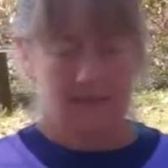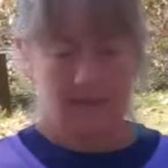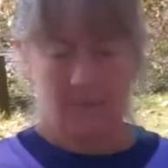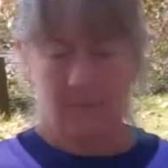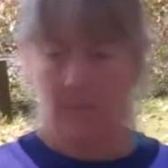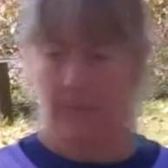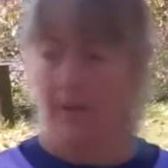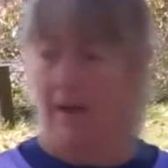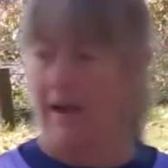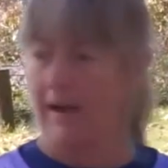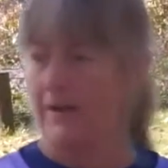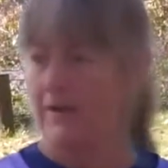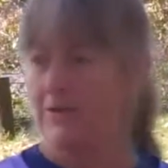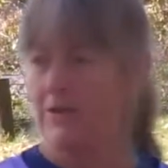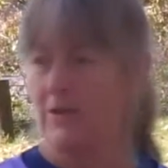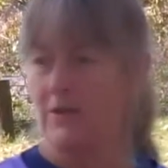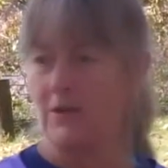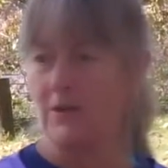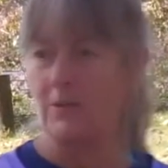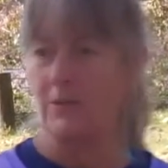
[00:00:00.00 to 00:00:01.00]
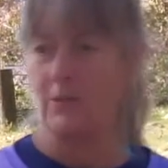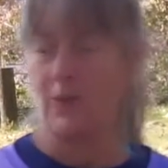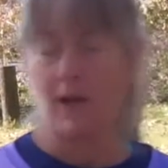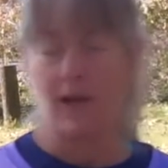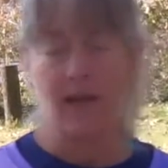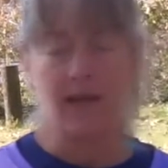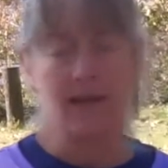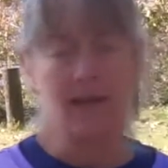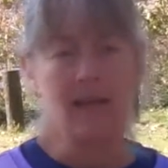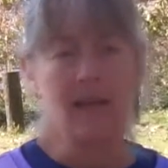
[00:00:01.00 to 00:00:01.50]
prior to your
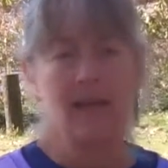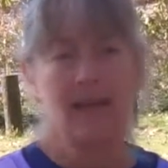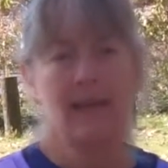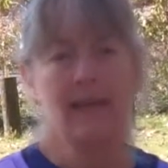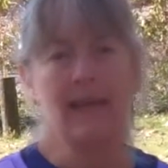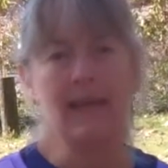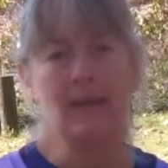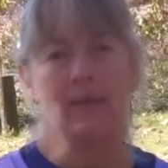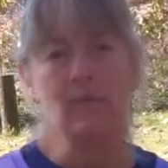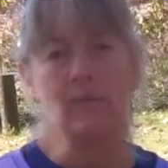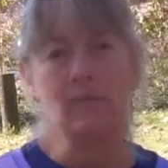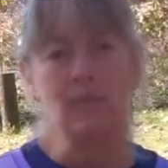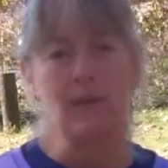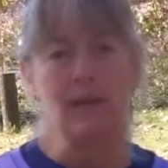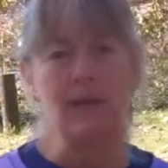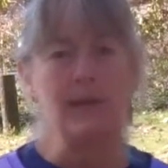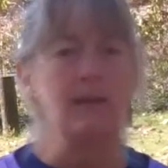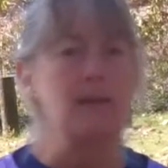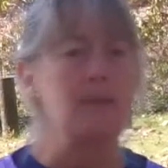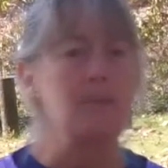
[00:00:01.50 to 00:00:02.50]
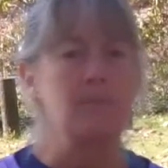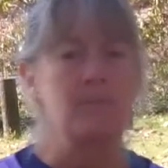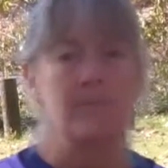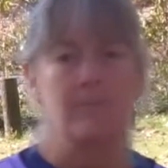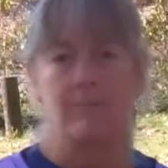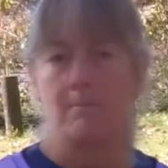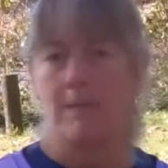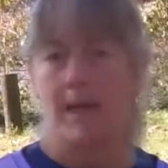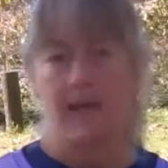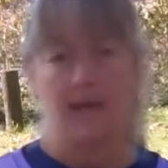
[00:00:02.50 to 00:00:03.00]
run can really
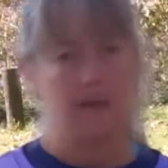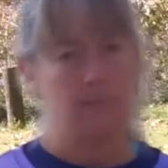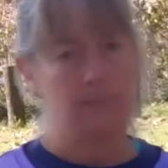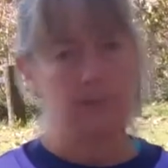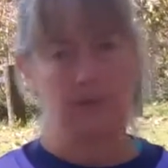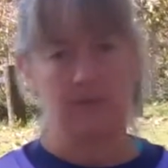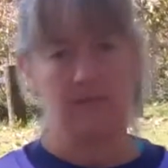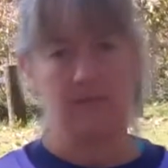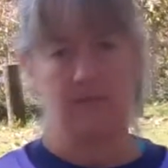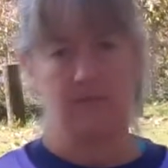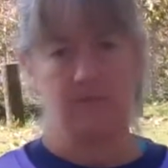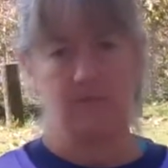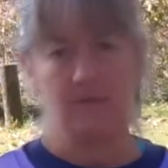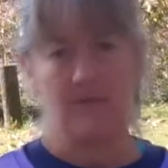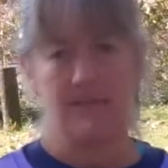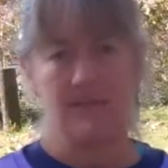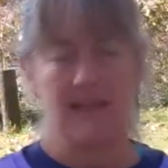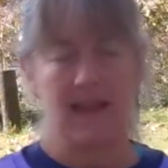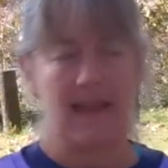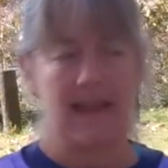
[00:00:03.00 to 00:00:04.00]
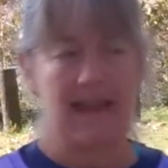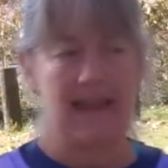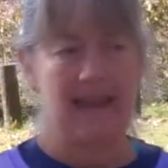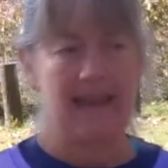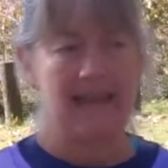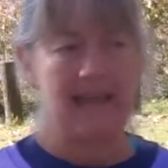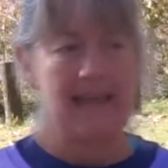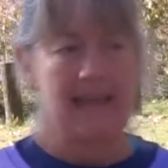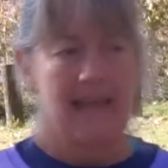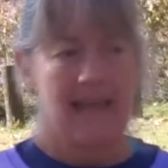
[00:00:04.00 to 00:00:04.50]
make a big difference.
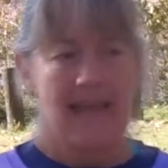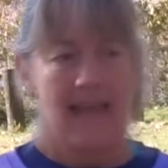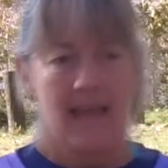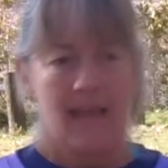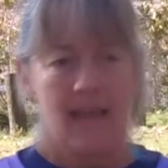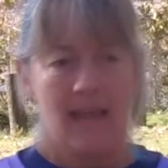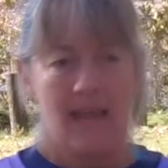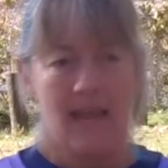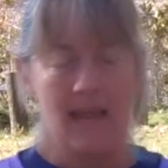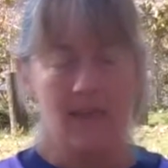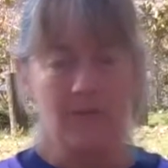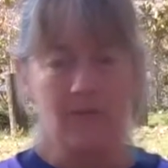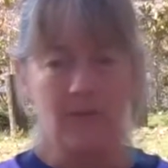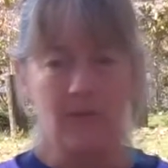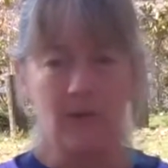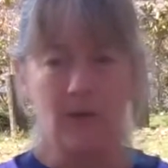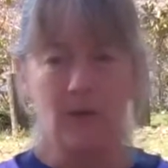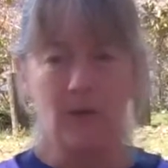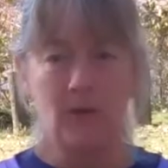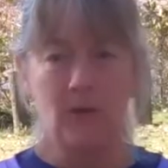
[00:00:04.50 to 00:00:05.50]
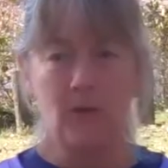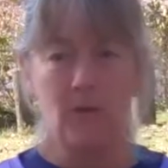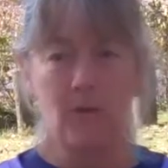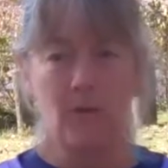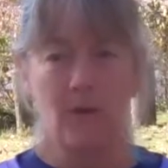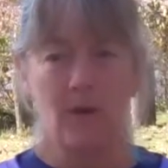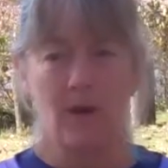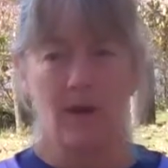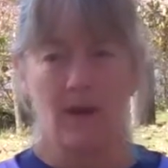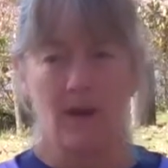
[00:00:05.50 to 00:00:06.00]
And if
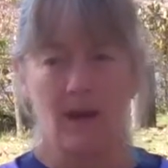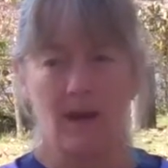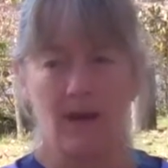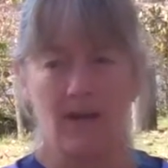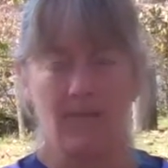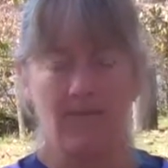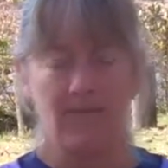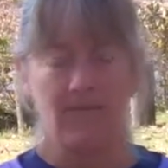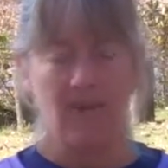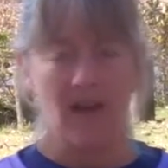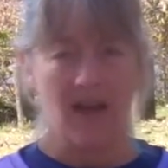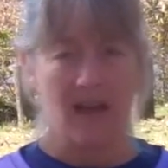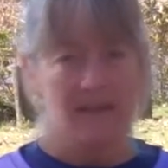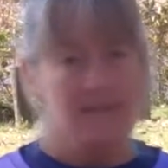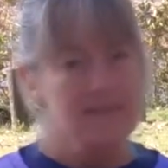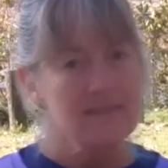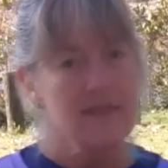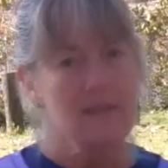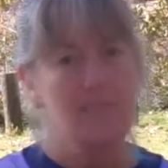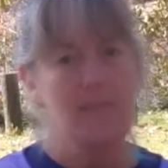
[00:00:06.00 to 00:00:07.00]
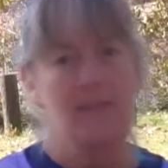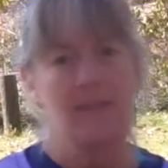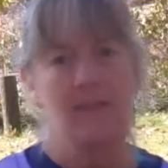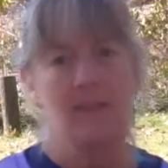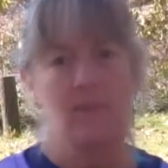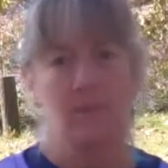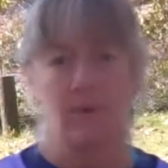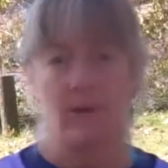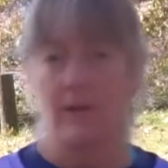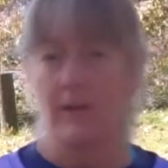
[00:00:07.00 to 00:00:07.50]
you find something
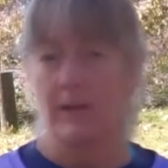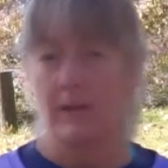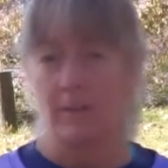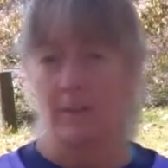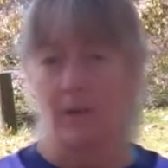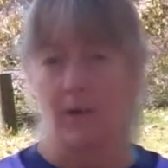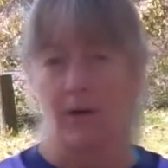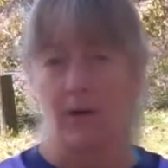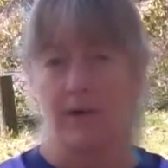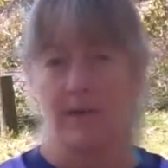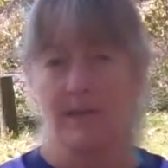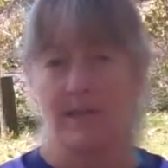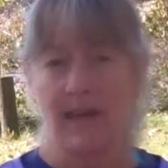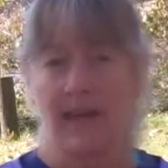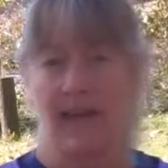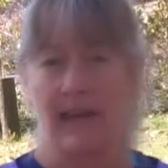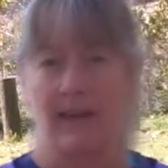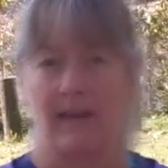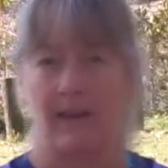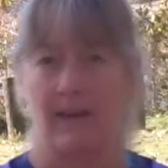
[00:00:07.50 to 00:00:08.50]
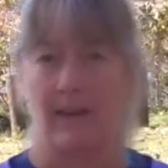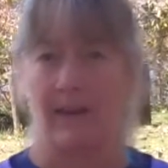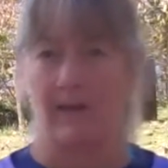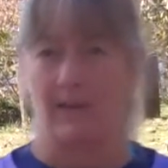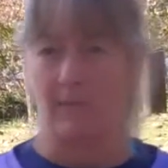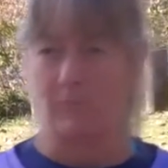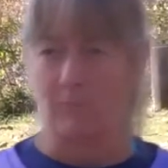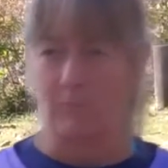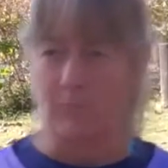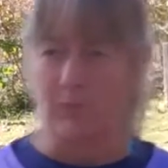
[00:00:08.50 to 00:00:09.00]
that really works,
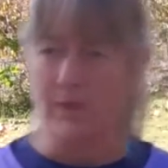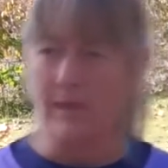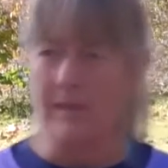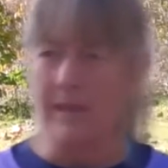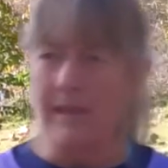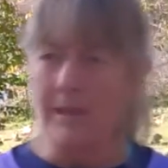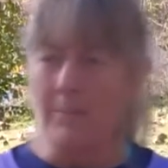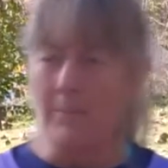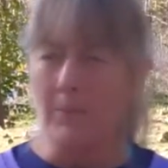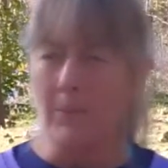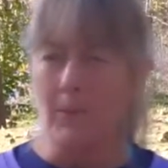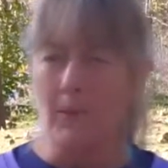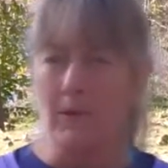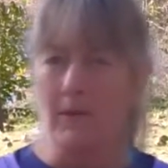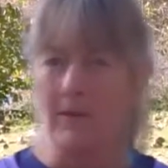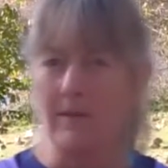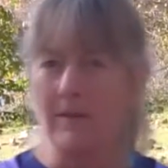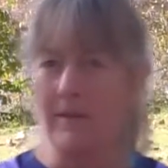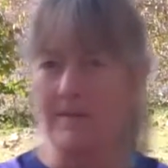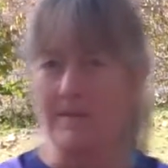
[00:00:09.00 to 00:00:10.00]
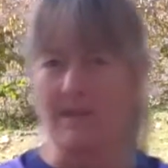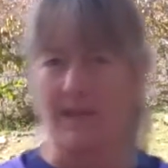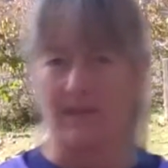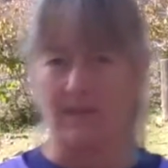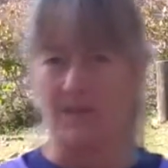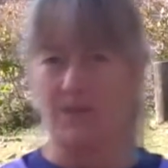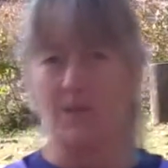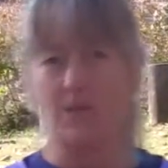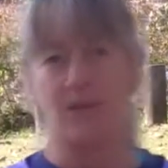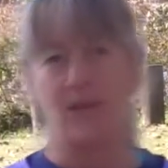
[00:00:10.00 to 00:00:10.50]
and really important is
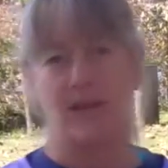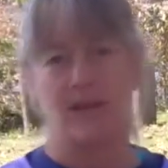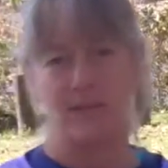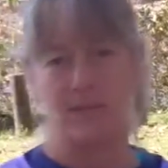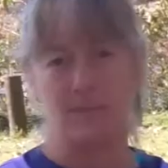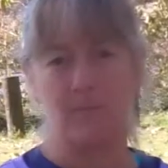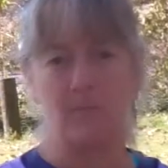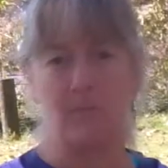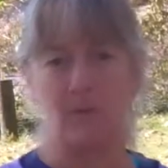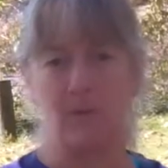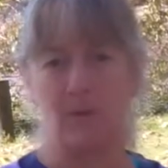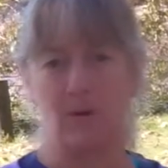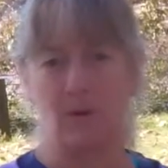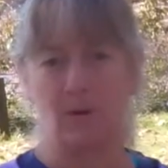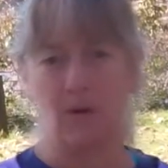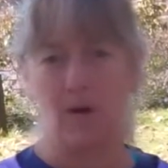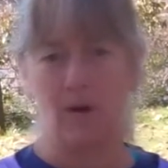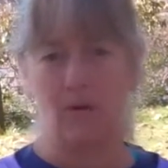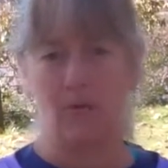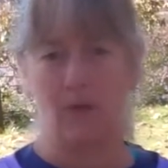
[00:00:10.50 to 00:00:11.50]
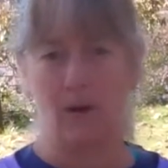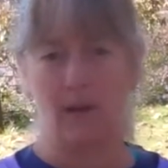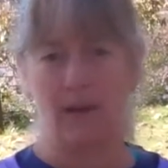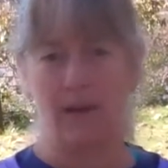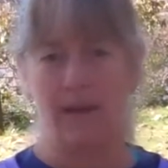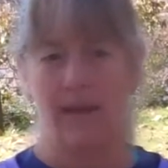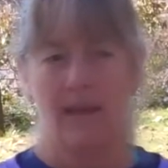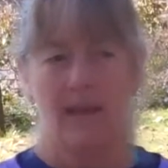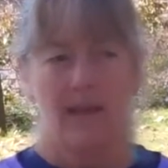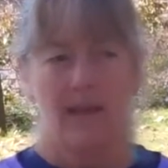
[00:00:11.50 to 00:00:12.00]
like 2 days before your long run,